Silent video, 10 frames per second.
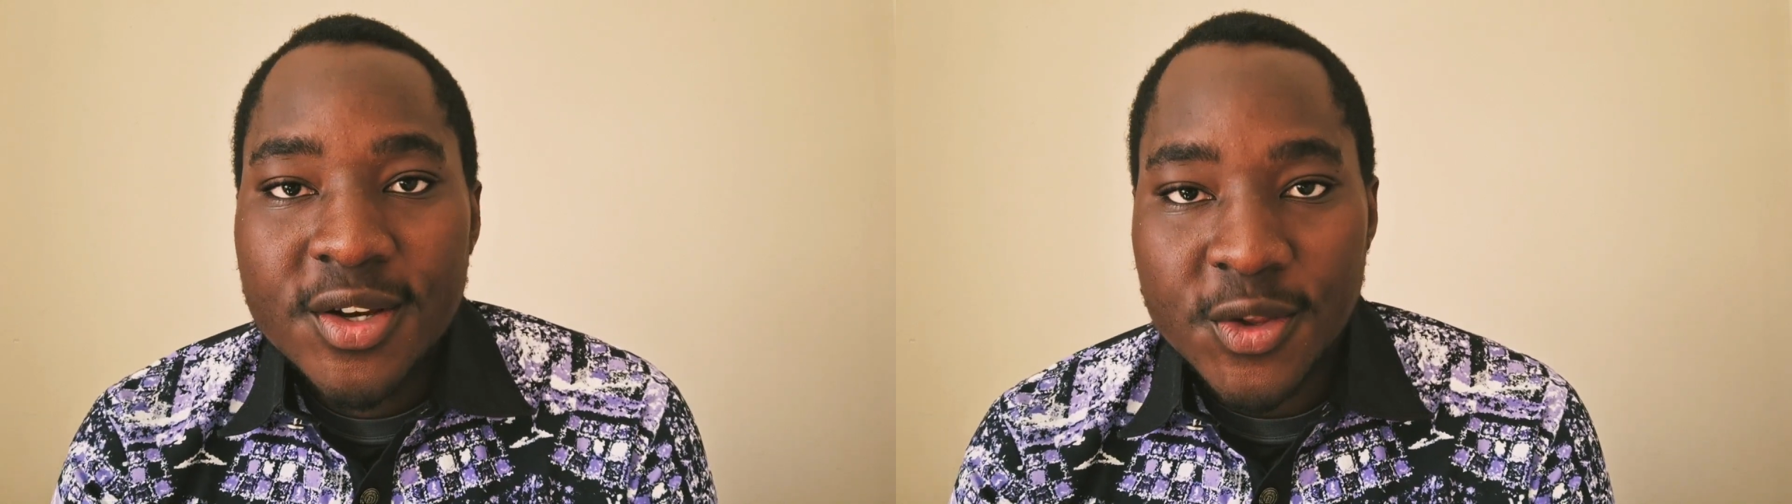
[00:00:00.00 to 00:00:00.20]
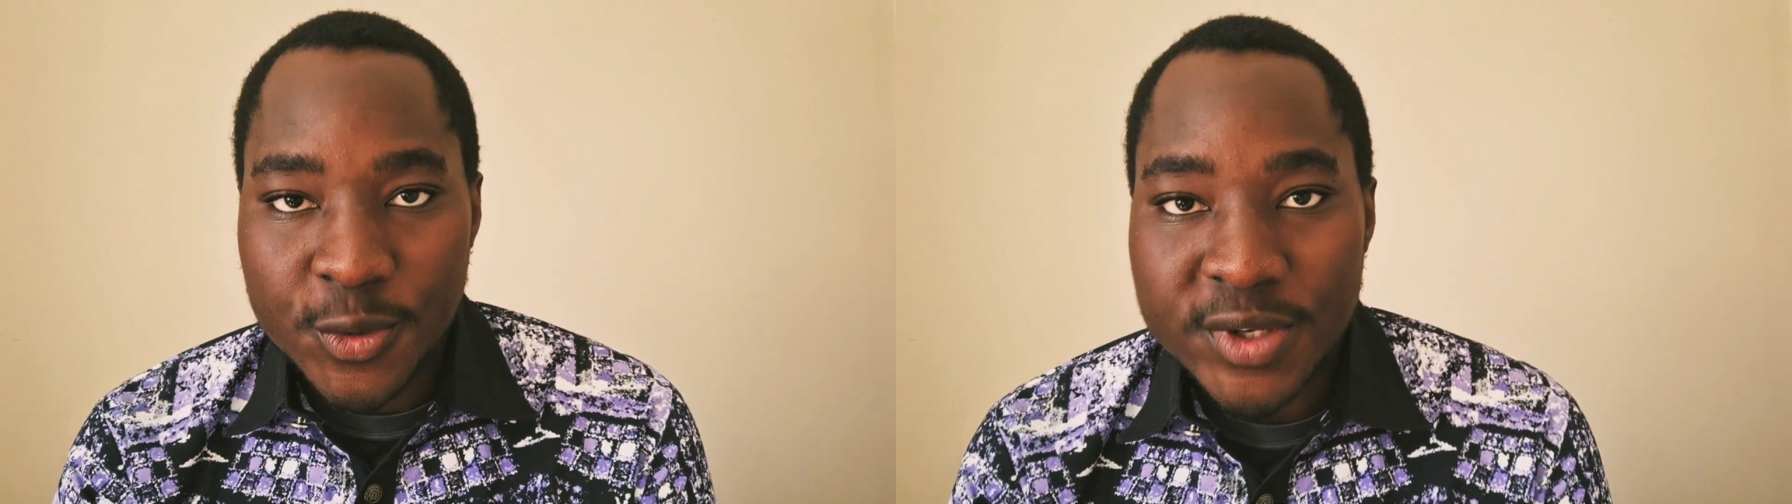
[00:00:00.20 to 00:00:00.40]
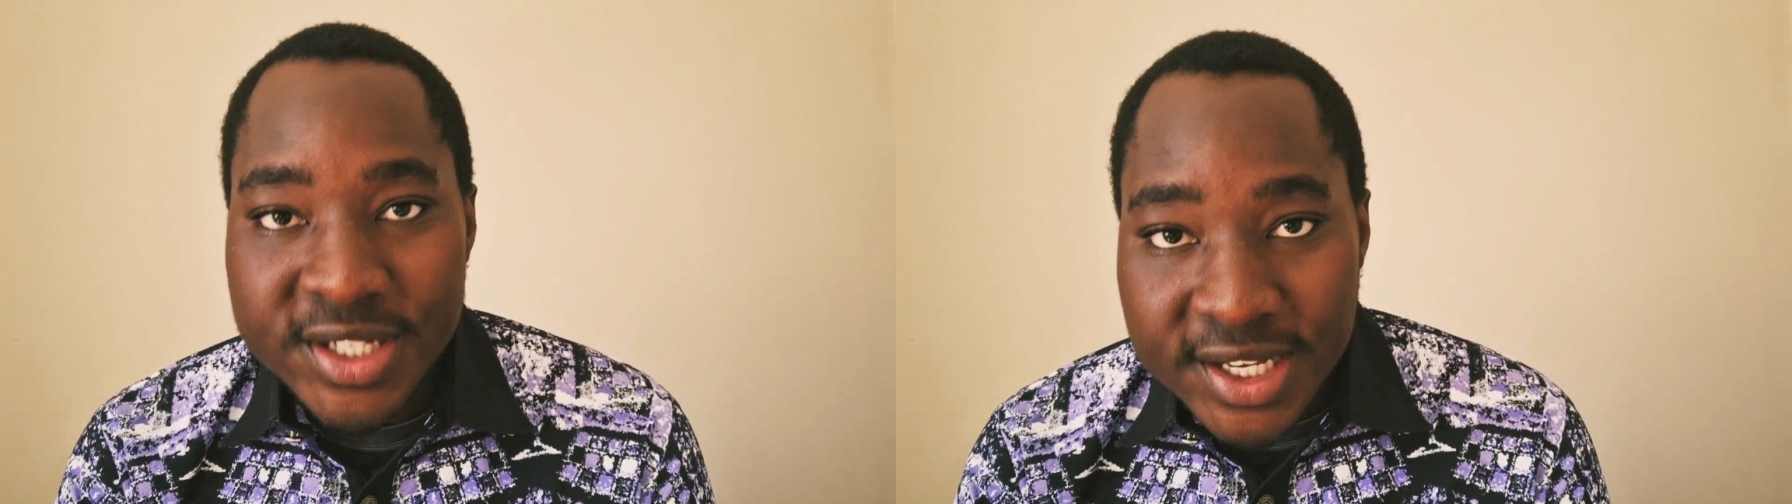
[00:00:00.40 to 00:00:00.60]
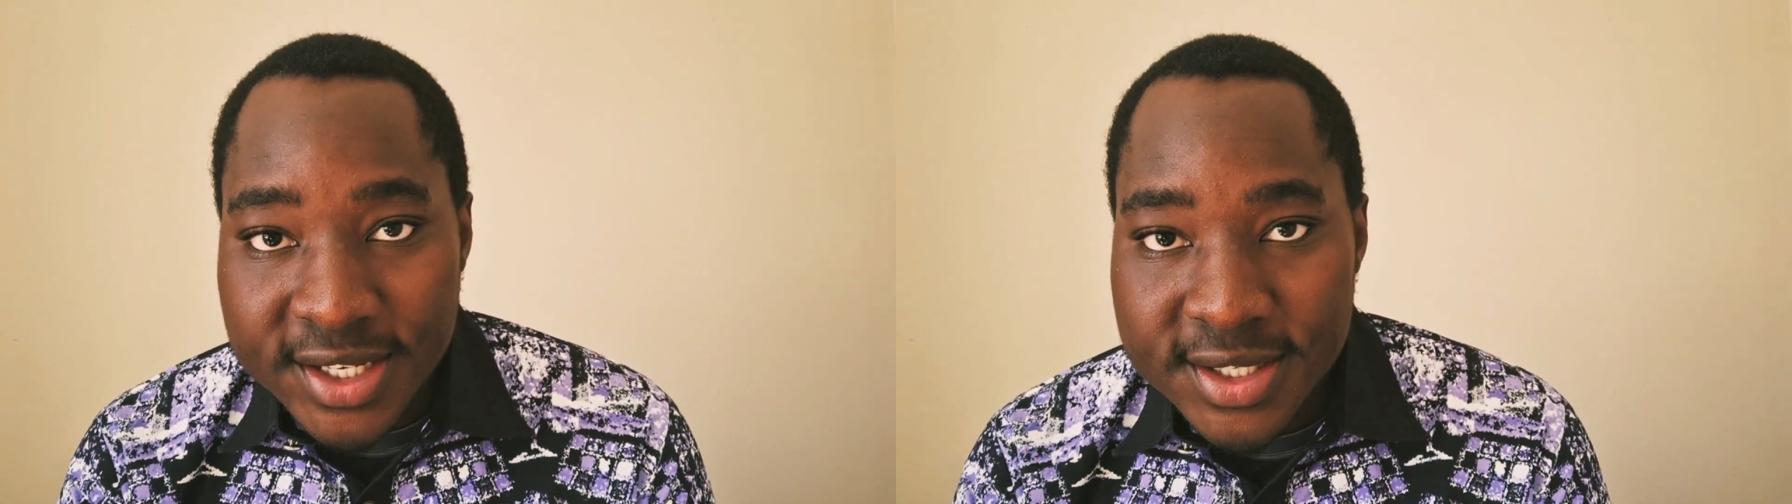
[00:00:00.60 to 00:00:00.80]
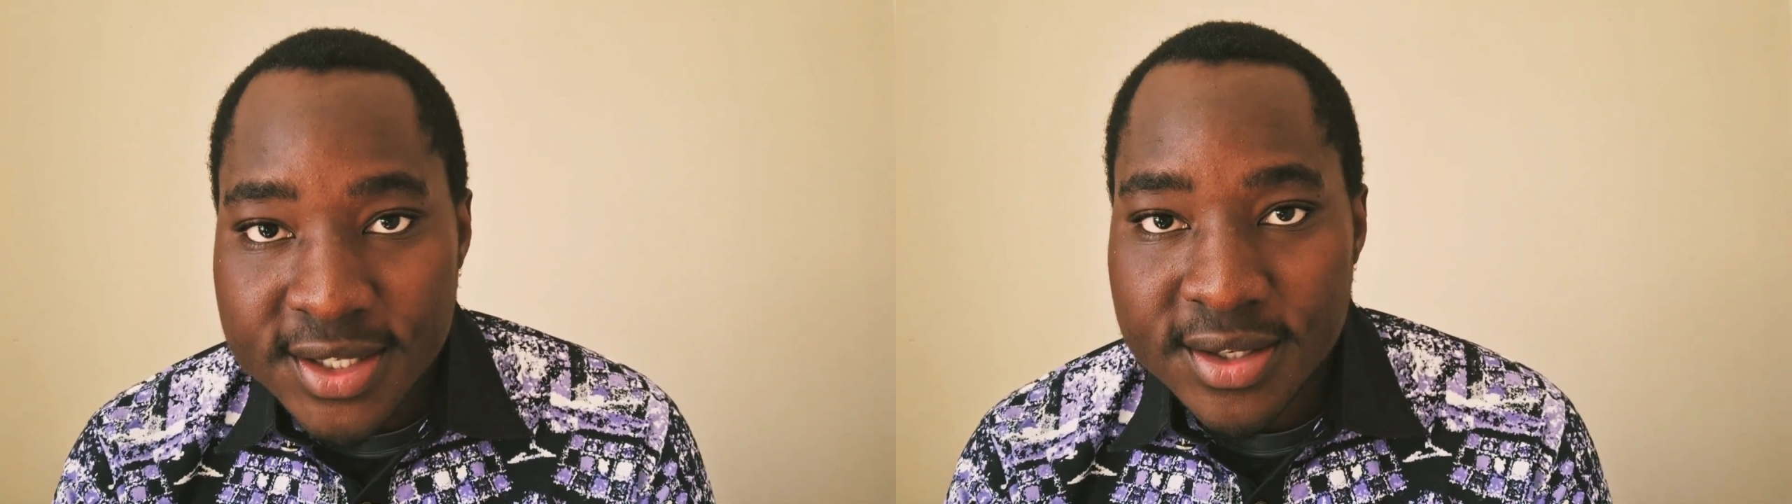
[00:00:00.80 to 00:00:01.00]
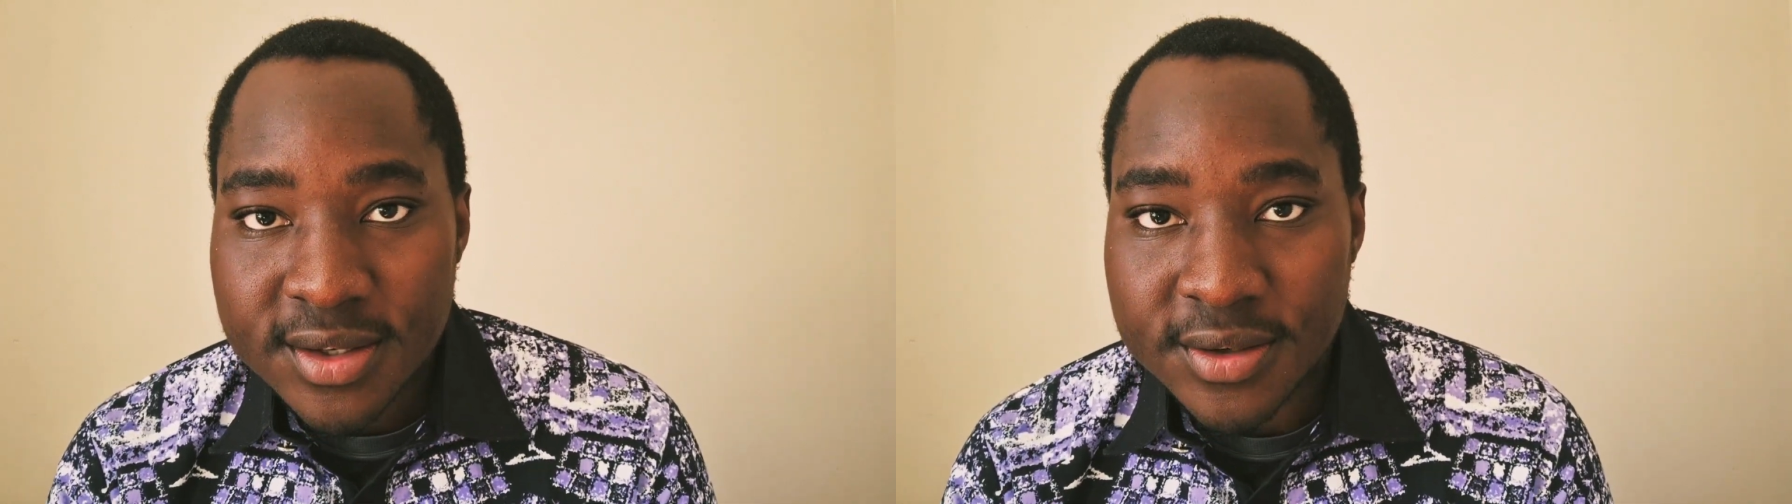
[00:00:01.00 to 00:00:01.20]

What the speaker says: through the text.